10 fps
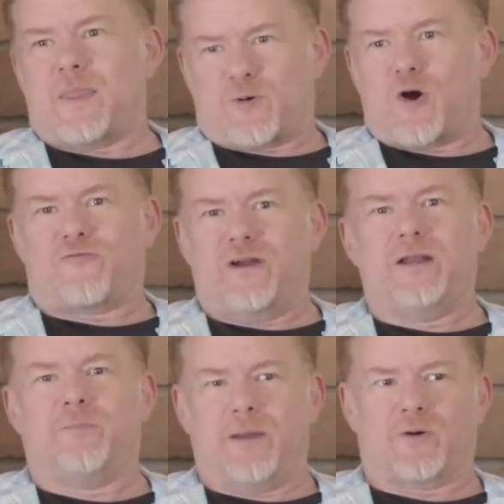the
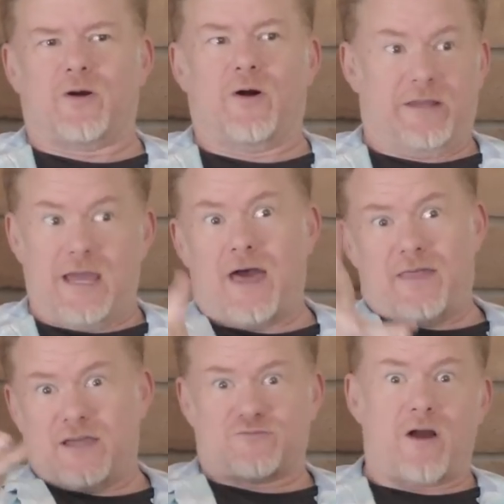pro-freedom people going, yeah,
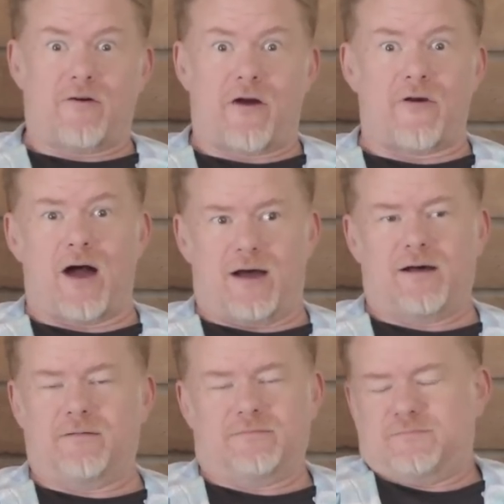that's rah, rah,
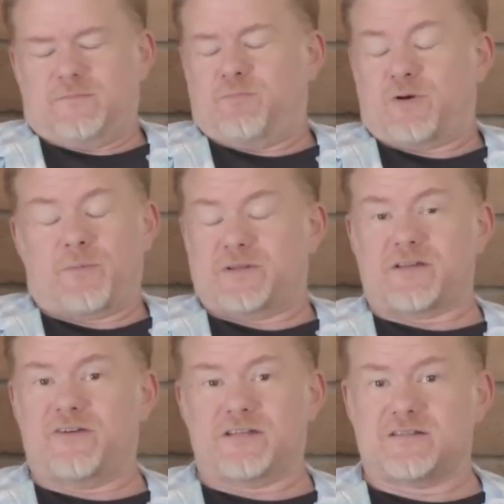rah. The purpose
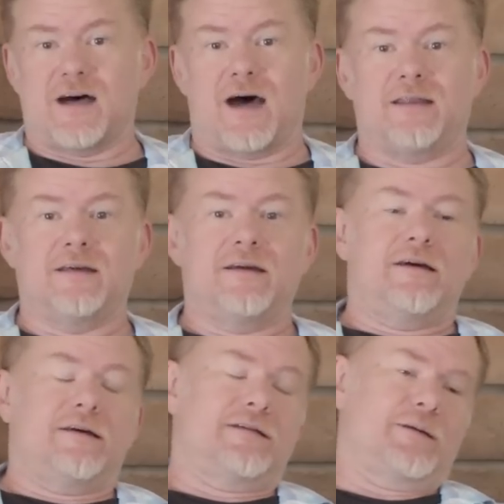of it is not
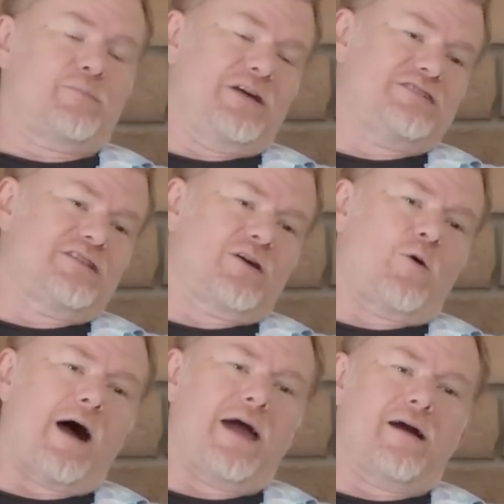to preach to the
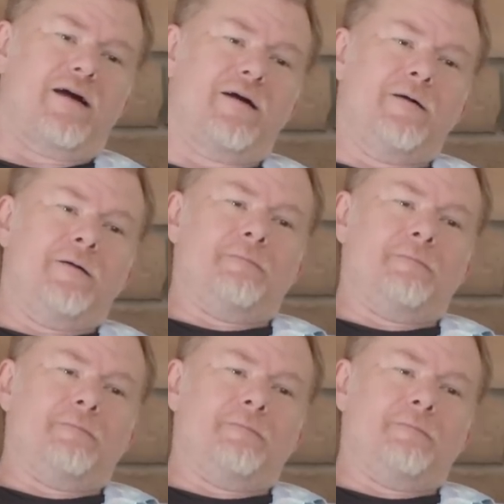choir.